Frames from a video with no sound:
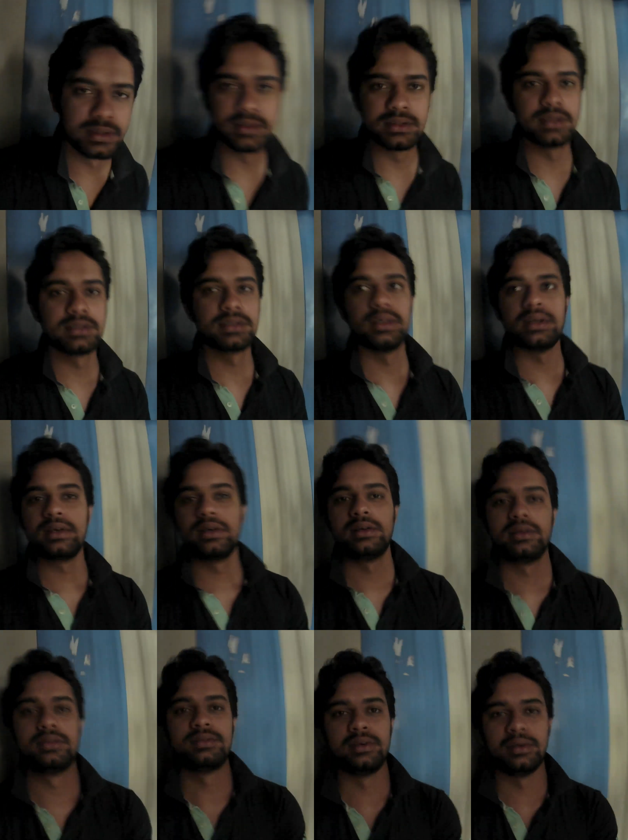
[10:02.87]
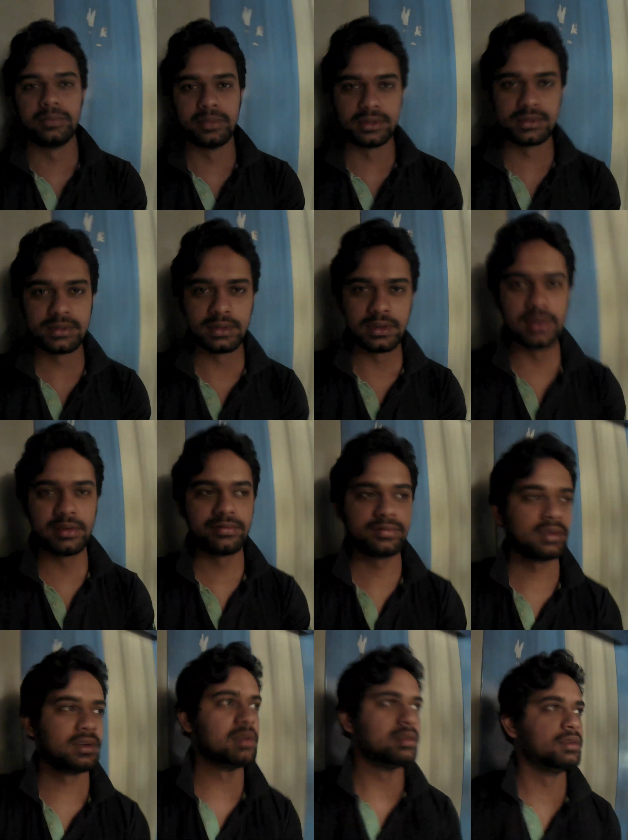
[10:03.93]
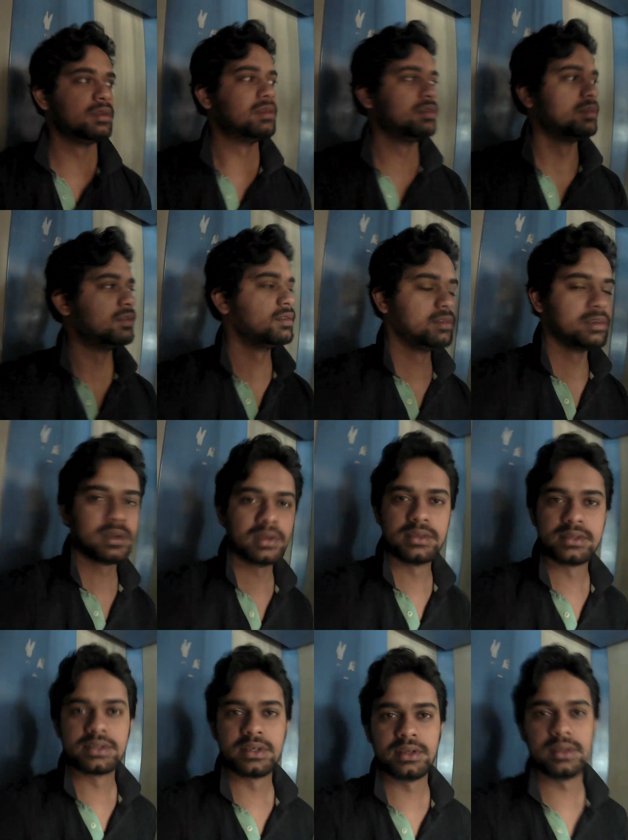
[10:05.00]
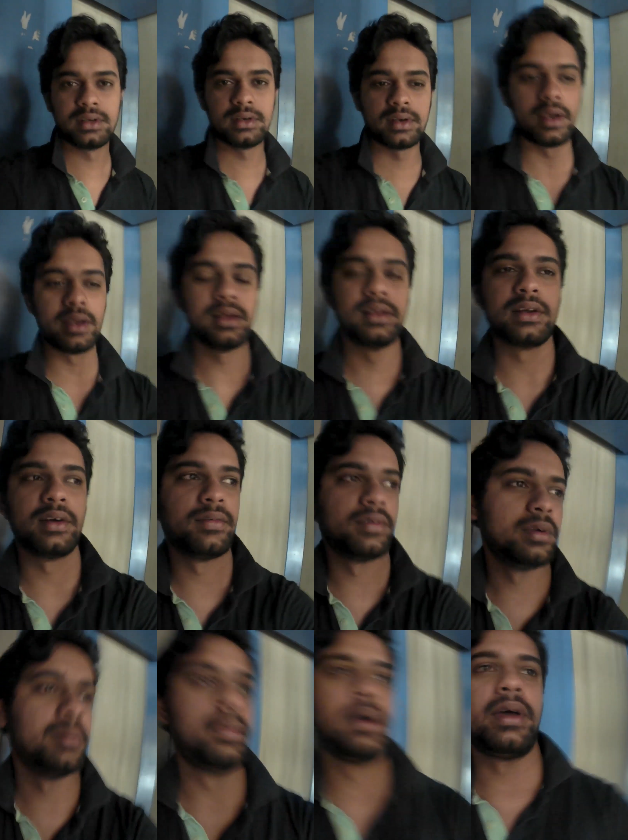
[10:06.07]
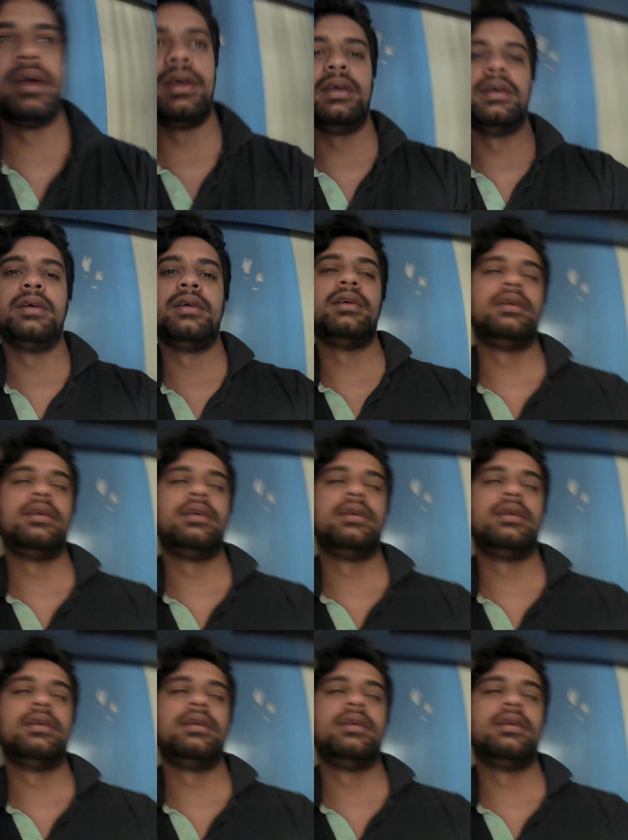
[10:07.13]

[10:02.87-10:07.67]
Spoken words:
this is just like a 3-person lift. You can see the angle covered by